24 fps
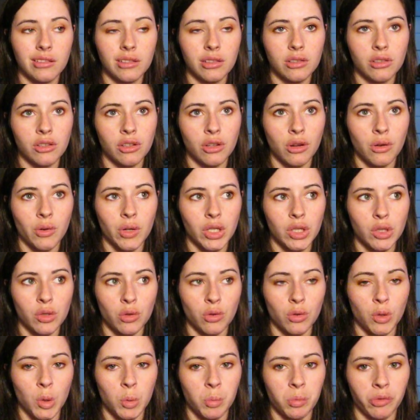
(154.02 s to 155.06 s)
to go
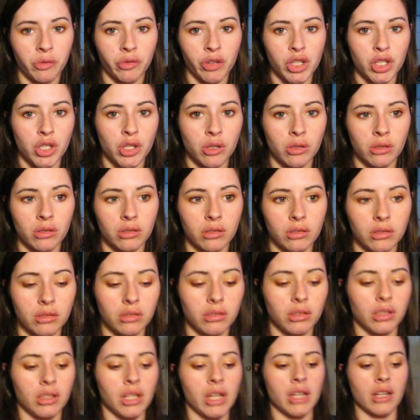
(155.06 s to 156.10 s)
into
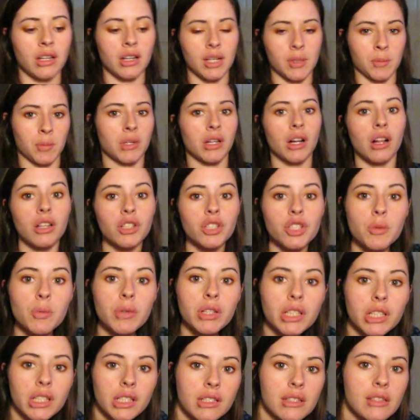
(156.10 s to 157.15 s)
professional like cosmetology
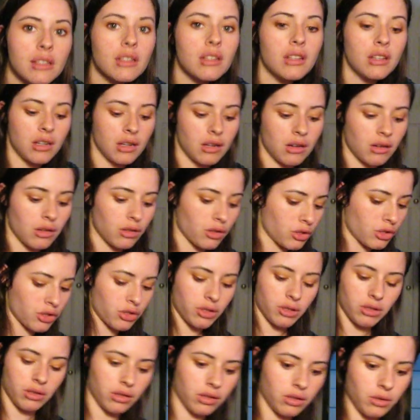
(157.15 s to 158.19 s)
buildings or
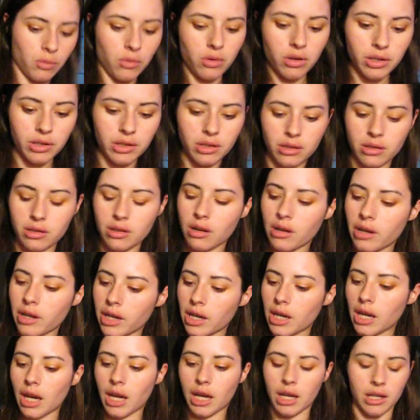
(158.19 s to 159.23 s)
stores,
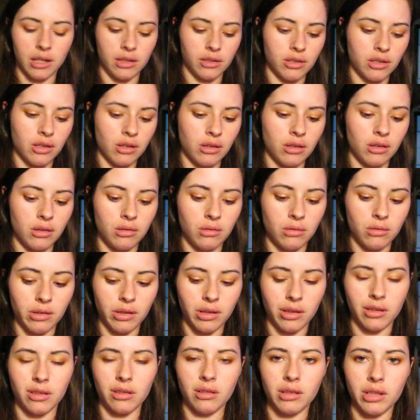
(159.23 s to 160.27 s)
sorry, and so
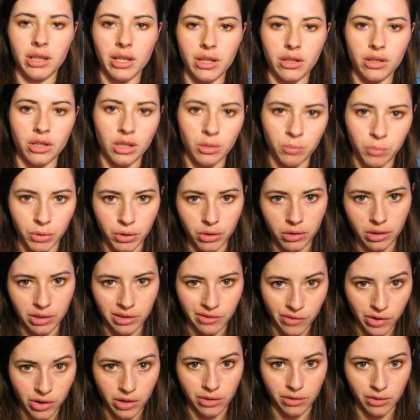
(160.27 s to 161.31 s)
they're a lot cheaper as
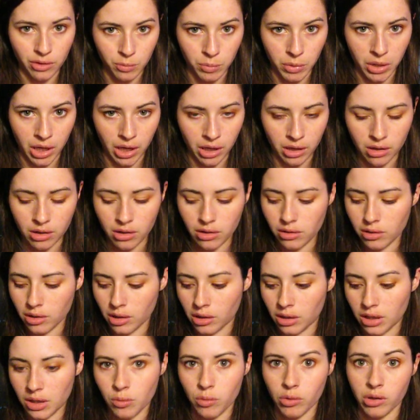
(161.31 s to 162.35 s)
far as OPI goes,
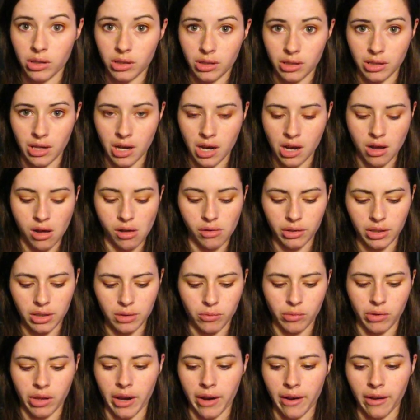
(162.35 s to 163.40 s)
and these were on sale. These
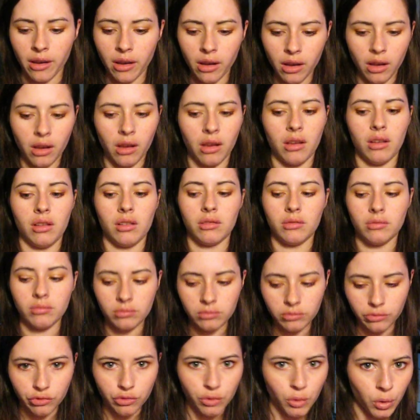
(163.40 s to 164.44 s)
were like
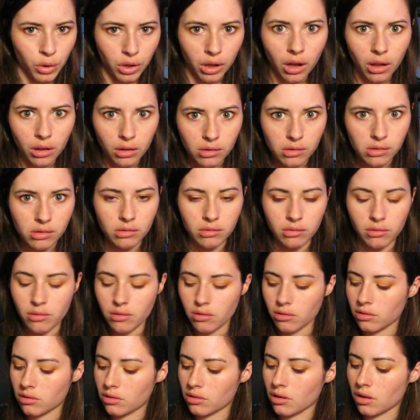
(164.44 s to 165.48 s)
$4.
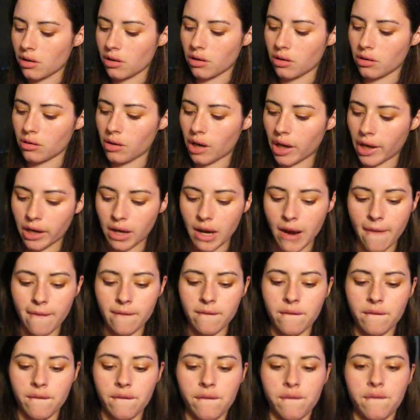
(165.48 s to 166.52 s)
So I got
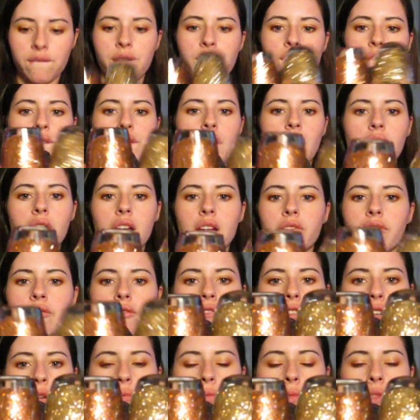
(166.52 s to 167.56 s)
five
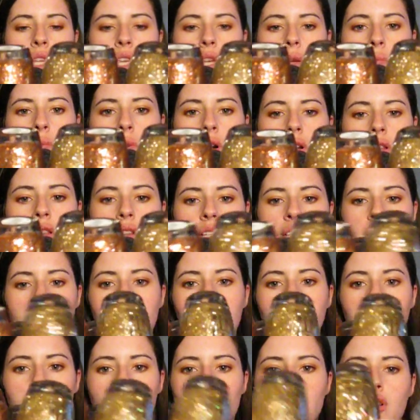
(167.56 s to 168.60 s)
from the Burlesque
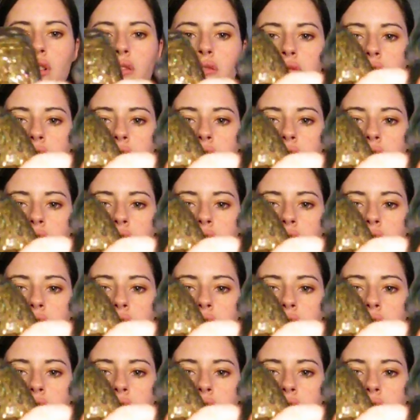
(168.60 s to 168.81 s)
collection,